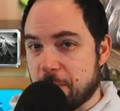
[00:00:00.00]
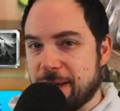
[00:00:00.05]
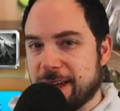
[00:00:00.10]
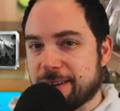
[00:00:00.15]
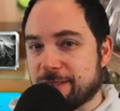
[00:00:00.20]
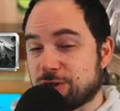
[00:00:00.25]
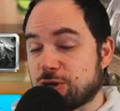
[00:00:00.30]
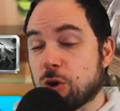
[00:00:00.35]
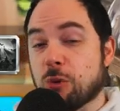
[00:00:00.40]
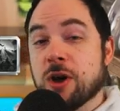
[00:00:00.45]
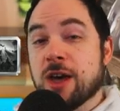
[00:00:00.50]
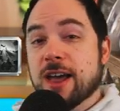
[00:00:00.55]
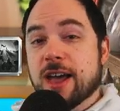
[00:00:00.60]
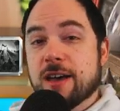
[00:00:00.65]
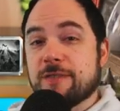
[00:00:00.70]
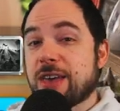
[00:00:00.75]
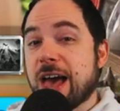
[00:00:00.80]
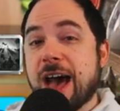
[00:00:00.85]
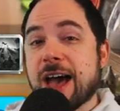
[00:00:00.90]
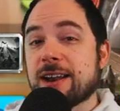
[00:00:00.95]
commanders. So
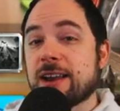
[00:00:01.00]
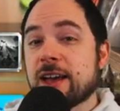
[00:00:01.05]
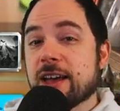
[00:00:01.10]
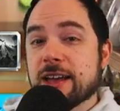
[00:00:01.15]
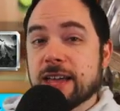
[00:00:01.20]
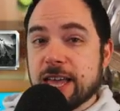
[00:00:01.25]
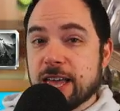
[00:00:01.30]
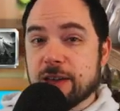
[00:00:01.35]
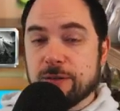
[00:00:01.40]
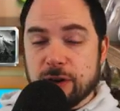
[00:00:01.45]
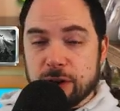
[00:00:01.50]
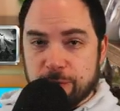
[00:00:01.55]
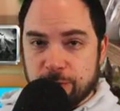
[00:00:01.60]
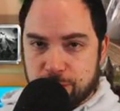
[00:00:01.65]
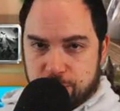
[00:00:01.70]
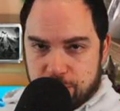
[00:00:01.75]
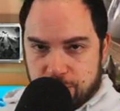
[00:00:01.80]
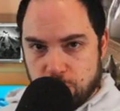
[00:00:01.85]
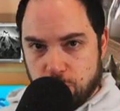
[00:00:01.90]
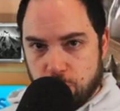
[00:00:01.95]
if you had even
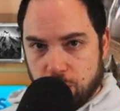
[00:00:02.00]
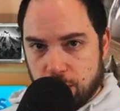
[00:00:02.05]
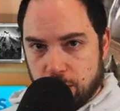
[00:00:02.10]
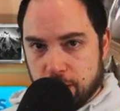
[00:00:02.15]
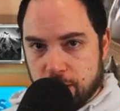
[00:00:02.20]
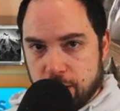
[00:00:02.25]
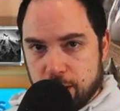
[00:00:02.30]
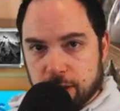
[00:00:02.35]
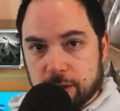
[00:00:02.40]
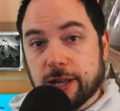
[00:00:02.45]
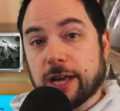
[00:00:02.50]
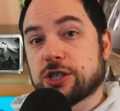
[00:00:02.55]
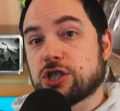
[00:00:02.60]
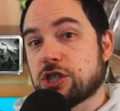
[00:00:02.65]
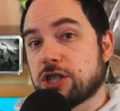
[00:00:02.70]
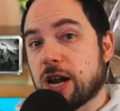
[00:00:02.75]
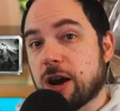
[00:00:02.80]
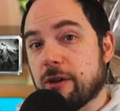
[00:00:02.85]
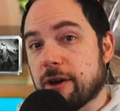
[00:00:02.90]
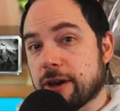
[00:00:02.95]
fewer
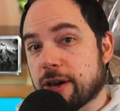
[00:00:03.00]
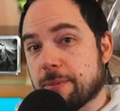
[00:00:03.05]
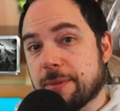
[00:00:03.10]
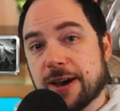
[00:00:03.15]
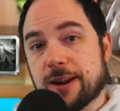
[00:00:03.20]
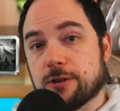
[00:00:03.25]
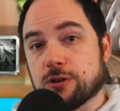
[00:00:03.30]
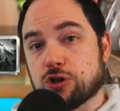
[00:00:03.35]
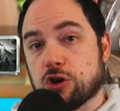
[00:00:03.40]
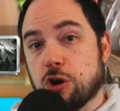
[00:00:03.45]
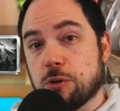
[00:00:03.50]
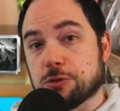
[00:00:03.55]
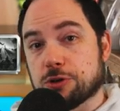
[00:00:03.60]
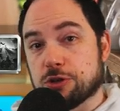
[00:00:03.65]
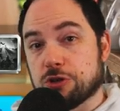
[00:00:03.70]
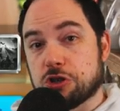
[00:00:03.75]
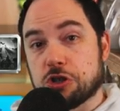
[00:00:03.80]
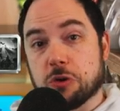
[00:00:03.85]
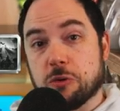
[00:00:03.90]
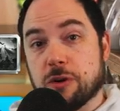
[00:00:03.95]
legendary commander
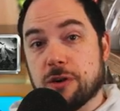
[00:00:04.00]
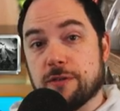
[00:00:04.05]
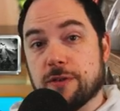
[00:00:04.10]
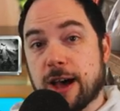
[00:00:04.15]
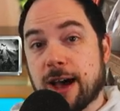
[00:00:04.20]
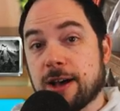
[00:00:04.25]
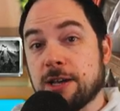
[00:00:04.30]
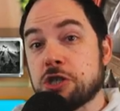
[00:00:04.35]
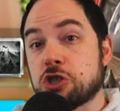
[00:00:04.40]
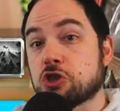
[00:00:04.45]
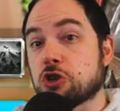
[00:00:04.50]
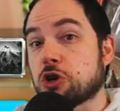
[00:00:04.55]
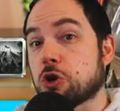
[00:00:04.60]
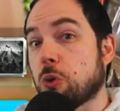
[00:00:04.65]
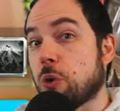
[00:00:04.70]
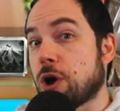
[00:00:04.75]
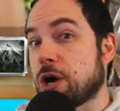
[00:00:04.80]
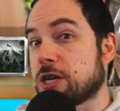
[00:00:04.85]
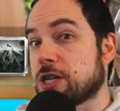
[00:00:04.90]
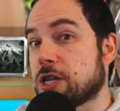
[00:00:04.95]
sculptures to invest, or
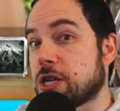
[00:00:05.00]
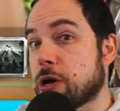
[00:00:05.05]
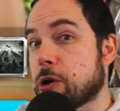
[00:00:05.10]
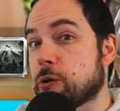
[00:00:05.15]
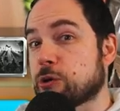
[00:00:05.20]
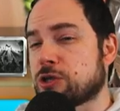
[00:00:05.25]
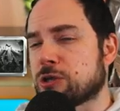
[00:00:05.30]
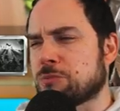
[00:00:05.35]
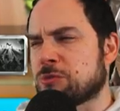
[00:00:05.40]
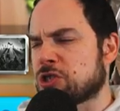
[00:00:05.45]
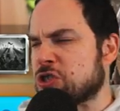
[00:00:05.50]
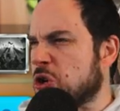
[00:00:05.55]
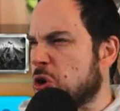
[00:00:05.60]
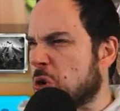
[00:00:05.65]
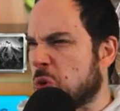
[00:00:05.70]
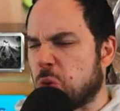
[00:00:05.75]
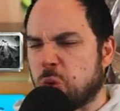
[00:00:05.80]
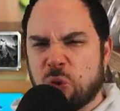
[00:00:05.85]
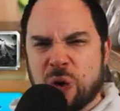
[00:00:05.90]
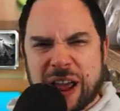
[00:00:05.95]
you wanted to know some just
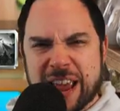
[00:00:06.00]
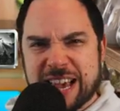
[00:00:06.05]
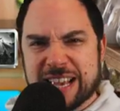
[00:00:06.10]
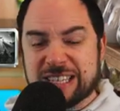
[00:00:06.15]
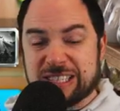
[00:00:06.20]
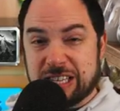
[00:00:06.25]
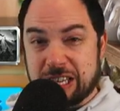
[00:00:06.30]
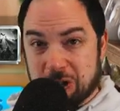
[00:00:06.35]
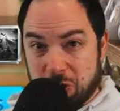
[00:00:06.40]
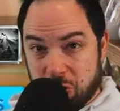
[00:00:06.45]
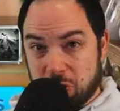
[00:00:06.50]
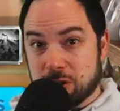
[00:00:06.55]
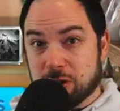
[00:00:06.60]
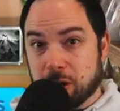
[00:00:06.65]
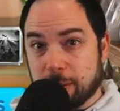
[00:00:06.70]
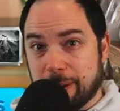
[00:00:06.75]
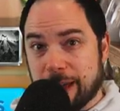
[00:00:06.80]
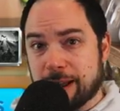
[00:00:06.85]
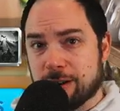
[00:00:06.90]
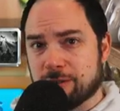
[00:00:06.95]
crazy good
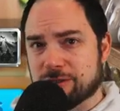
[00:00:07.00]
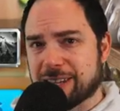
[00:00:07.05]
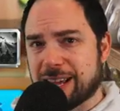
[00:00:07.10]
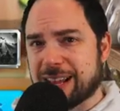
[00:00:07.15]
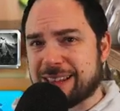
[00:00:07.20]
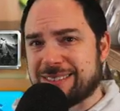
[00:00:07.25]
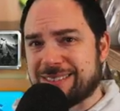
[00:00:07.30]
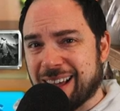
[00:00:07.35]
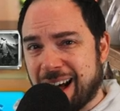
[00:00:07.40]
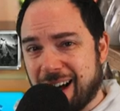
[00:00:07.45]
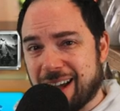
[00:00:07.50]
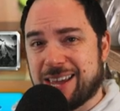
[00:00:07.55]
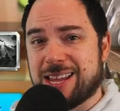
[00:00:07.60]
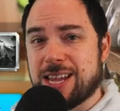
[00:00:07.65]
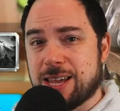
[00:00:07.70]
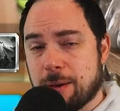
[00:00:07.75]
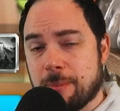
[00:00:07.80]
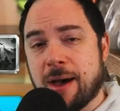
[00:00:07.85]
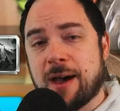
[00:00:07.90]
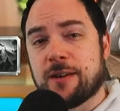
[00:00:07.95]
commanders at
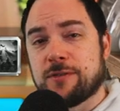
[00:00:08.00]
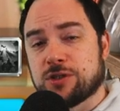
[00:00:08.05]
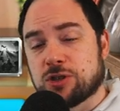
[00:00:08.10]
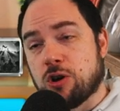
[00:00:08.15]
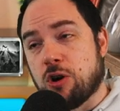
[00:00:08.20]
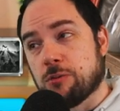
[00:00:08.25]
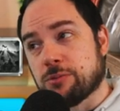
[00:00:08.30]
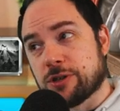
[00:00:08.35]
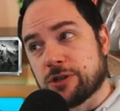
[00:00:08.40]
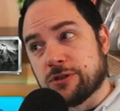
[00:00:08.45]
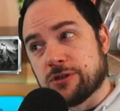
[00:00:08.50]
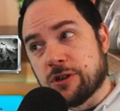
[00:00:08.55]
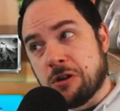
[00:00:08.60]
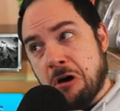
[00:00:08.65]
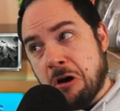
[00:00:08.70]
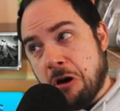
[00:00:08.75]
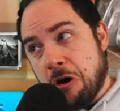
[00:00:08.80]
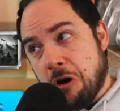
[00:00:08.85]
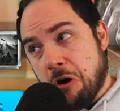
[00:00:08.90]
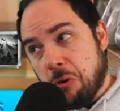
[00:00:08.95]
tiny amount of sculptures,
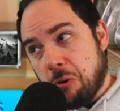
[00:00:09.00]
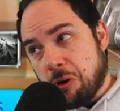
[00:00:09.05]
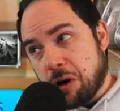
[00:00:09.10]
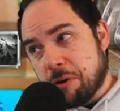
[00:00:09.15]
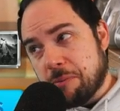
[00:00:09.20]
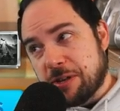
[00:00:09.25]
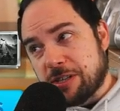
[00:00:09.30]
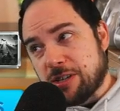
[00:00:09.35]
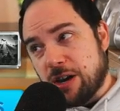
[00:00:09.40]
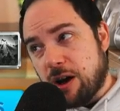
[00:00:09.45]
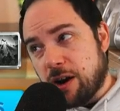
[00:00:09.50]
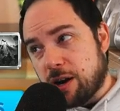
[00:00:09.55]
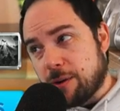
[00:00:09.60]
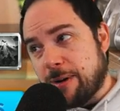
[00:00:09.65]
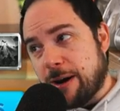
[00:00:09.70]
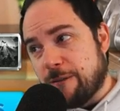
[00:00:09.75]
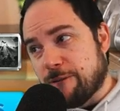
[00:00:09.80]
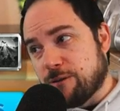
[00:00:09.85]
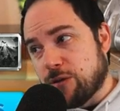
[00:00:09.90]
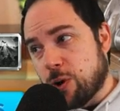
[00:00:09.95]
we're going to be talking
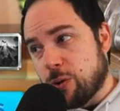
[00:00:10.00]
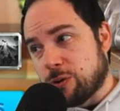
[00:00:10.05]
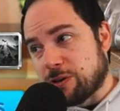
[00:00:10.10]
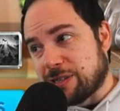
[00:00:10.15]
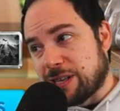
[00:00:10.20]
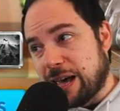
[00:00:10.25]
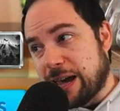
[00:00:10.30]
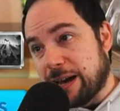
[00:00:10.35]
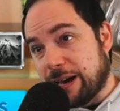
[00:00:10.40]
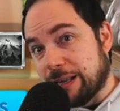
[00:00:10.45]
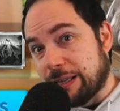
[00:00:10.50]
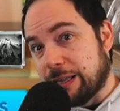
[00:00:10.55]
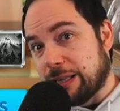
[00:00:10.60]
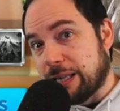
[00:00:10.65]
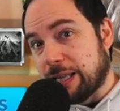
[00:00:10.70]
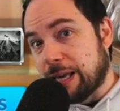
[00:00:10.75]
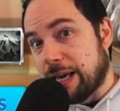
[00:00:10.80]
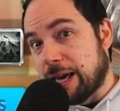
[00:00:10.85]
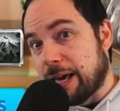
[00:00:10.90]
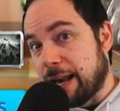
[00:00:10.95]
about folks like
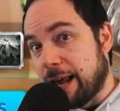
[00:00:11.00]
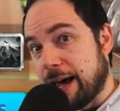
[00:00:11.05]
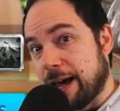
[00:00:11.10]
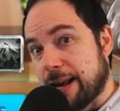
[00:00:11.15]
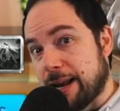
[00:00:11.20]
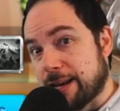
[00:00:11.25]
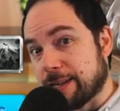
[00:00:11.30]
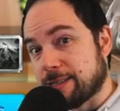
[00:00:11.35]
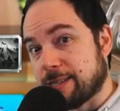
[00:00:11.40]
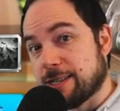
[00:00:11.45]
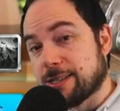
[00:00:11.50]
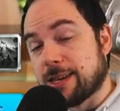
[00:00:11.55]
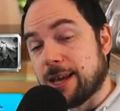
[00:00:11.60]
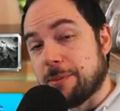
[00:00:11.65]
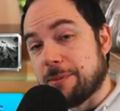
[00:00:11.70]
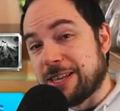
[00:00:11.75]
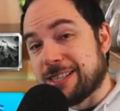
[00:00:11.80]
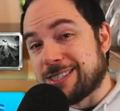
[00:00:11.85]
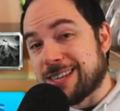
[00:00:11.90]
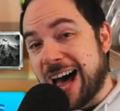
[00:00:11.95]
Leonidas. He's
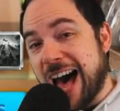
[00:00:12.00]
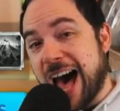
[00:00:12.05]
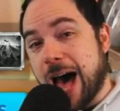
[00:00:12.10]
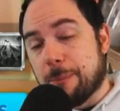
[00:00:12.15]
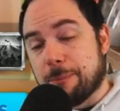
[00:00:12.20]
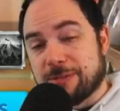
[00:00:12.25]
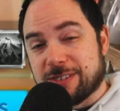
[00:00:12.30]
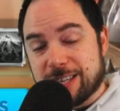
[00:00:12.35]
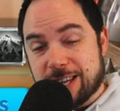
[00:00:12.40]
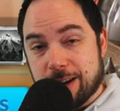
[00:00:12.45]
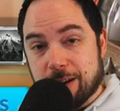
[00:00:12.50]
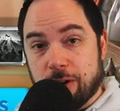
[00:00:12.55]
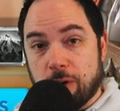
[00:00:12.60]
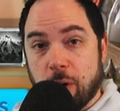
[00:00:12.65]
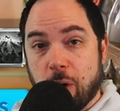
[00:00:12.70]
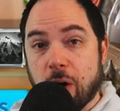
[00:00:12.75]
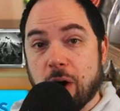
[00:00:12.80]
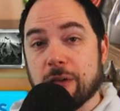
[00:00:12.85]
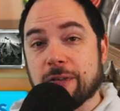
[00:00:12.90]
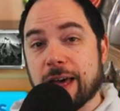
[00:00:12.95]
going to be top
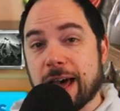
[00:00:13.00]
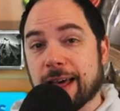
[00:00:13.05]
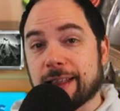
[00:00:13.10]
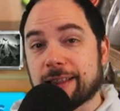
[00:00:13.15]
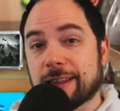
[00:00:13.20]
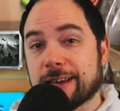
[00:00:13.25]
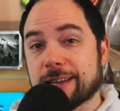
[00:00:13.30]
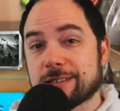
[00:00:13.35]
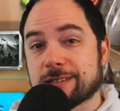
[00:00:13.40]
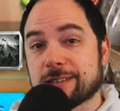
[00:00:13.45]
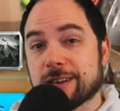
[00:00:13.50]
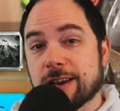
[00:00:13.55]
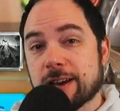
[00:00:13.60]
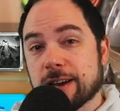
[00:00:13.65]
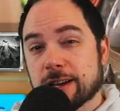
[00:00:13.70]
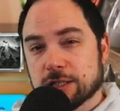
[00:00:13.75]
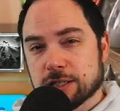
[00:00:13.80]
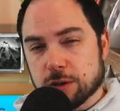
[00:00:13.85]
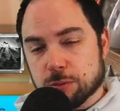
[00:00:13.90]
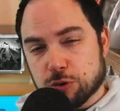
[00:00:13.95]
tier on that list.
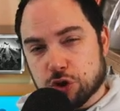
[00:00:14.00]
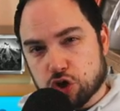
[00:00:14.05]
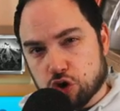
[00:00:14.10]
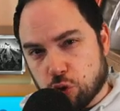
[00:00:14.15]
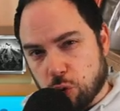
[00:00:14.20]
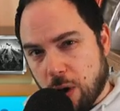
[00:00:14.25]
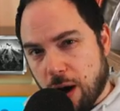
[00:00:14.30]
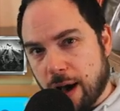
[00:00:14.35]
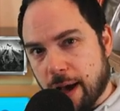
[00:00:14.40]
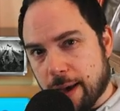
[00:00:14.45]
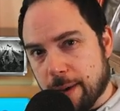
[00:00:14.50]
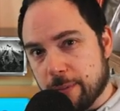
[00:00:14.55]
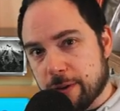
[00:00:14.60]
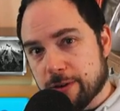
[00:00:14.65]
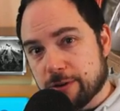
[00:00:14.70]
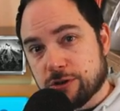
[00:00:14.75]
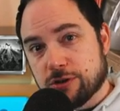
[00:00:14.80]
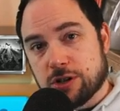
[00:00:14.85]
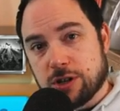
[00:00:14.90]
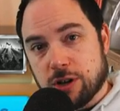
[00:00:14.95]
Subscribe
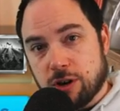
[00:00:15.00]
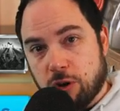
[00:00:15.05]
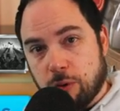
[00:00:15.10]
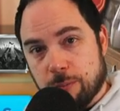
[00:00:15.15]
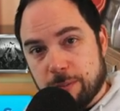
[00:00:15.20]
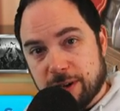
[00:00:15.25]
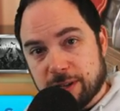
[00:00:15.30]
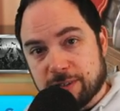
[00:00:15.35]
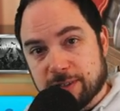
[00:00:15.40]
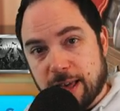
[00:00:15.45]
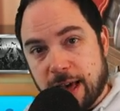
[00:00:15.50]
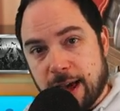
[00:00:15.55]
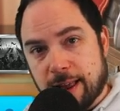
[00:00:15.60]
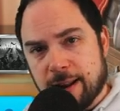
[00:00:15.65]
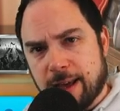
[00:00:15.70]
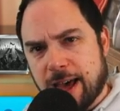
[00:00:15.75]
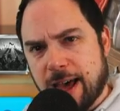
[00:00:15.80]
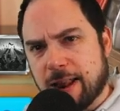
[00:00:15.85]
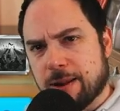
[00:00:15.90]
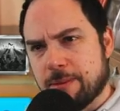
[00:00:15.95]
so you don't miss
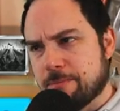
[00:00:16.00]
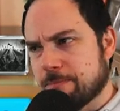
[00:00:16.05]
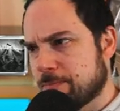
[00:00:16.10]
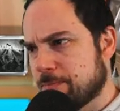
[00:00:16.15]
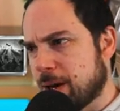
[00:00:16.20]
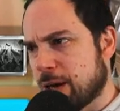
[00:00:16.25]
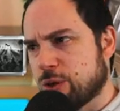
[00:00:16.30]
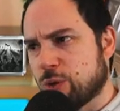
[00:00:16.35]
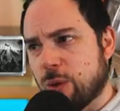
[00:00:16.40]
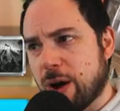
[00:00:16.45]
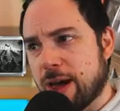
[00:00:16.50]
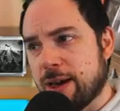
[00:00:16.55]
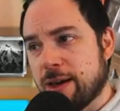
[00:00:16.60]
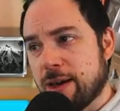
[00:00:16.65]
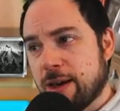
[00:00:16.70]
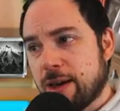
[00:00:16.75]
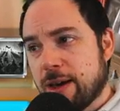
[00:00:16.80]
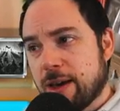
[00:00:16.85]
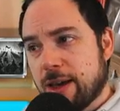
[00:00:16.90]
that. And by the way,